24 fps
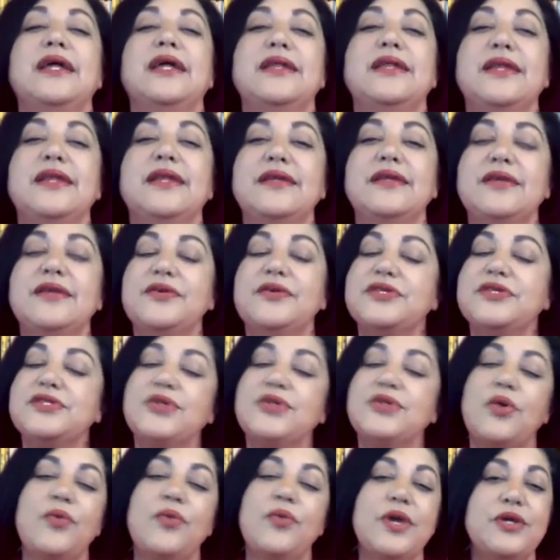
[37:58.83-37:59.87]
then there is
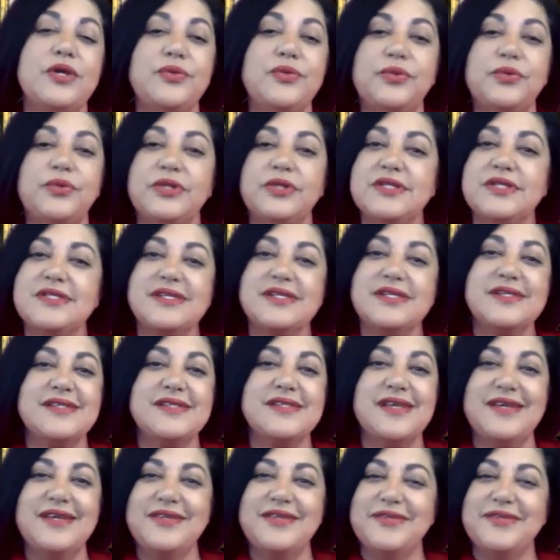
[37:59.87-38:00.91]
no way you wouldn't succeed.